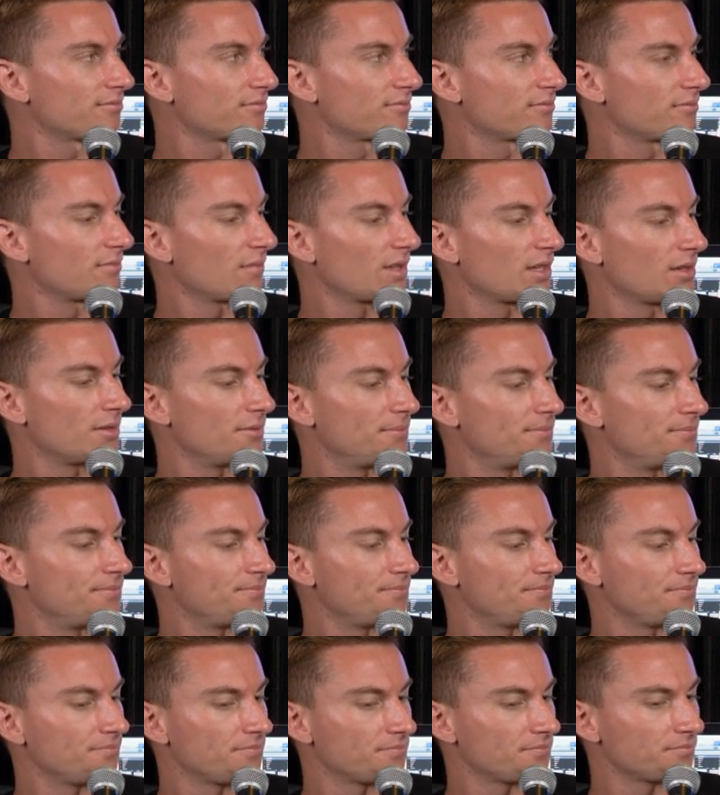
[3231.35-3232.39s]

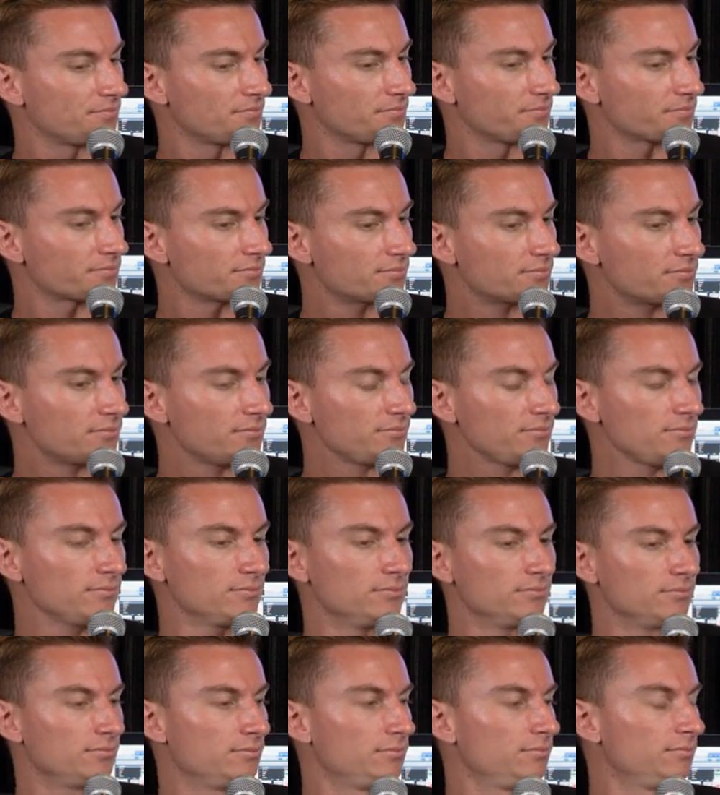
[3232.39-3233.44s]

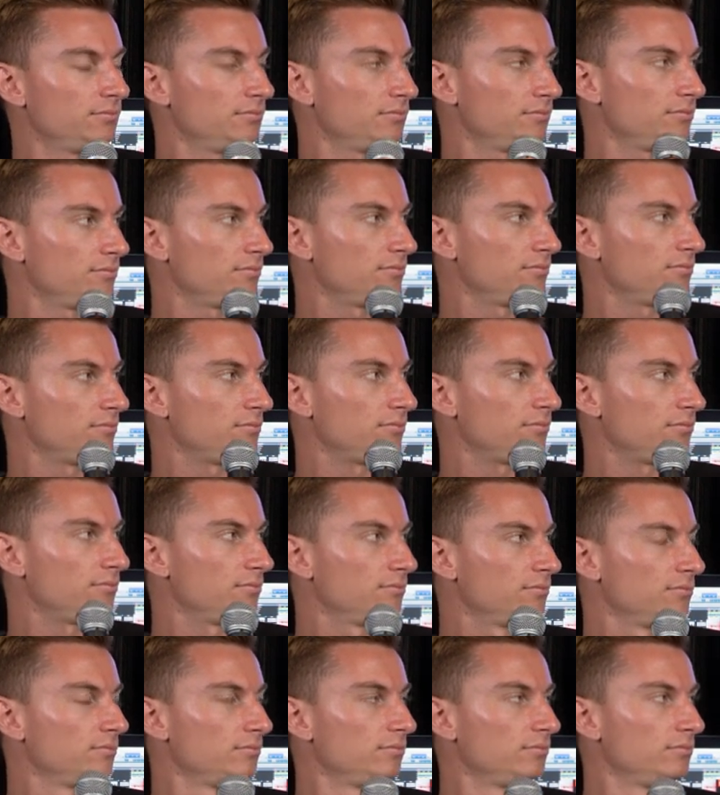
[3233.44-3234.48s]

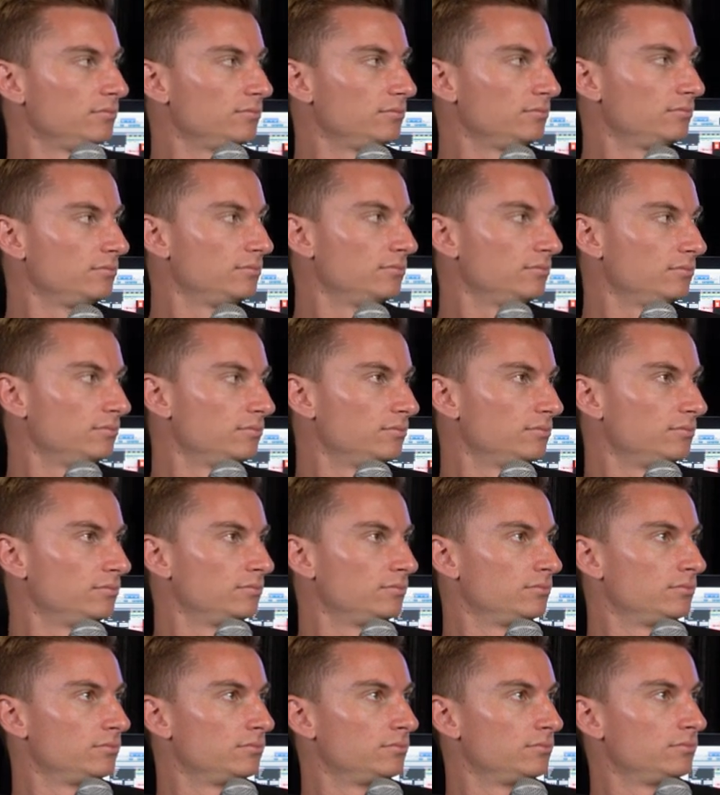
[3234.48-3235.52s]

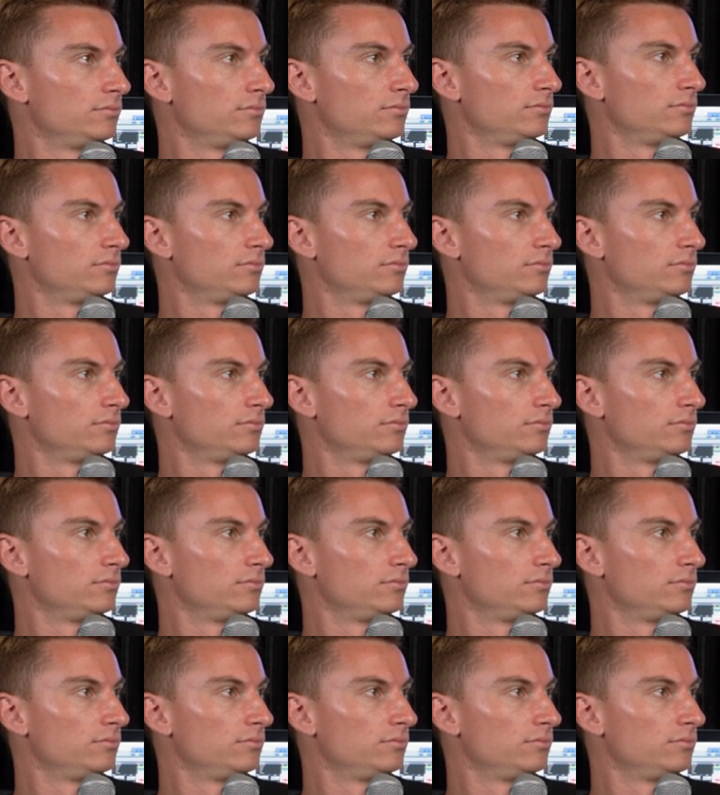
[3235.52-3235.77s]
[no speech]